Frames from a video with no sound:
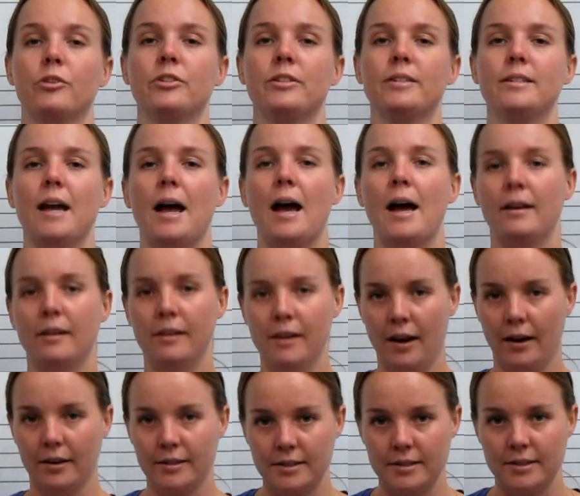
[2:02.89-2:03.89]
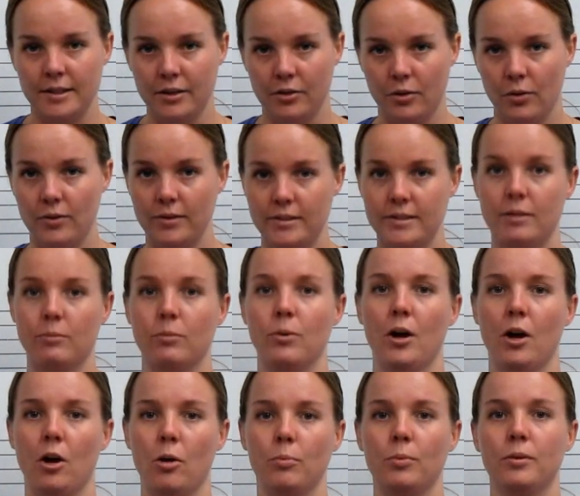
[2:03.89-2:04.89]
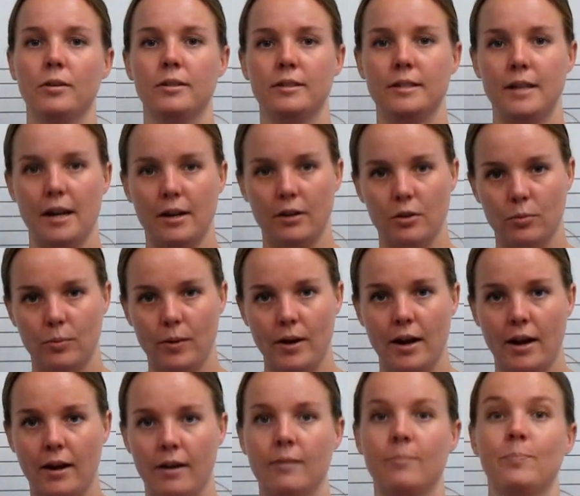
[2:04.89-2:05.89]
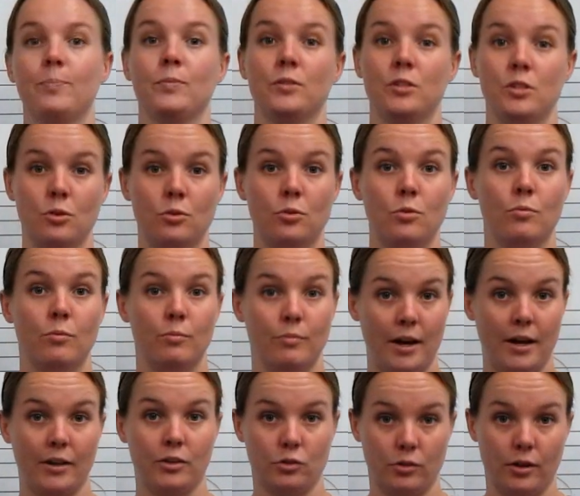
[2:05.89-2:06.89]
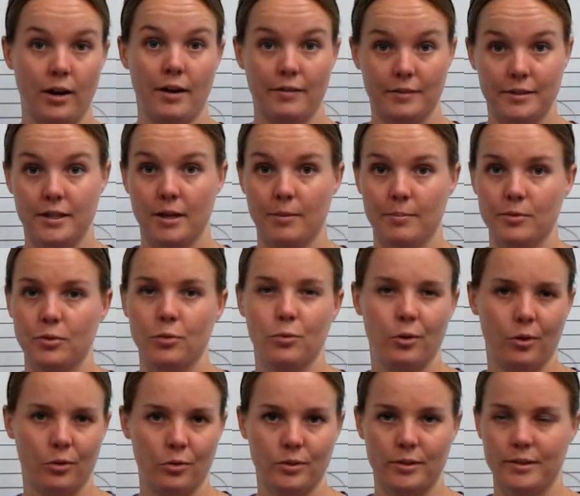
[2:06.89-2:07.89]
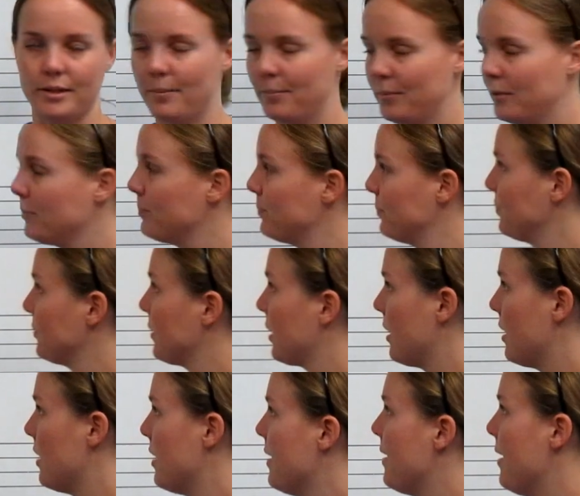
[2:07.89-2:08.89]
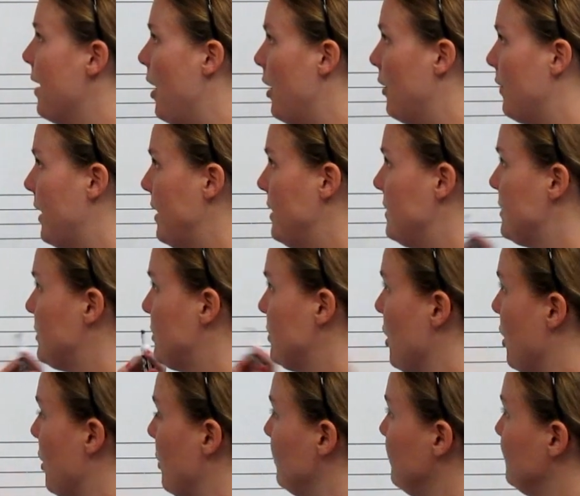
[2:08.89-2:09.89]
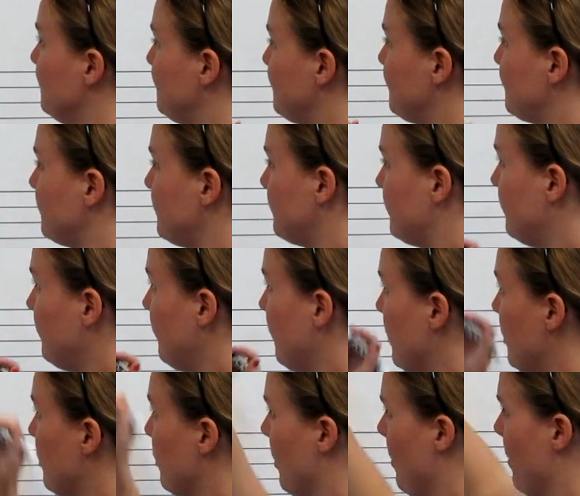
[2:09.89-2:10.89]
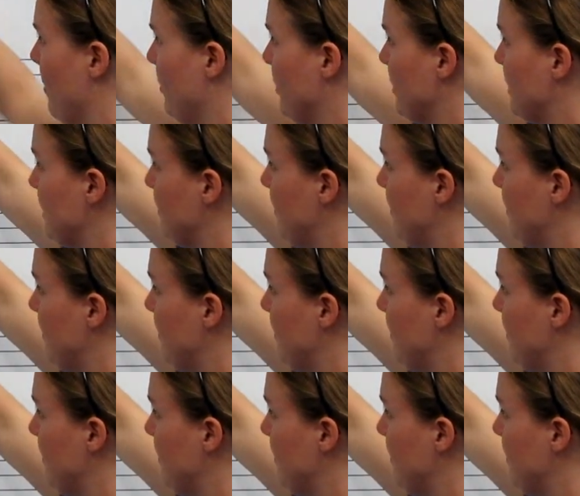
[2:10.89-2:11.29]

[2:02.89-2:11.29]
just adding accidentals that will help take away 2 extra half steps or a whole step. Alright, so remember, to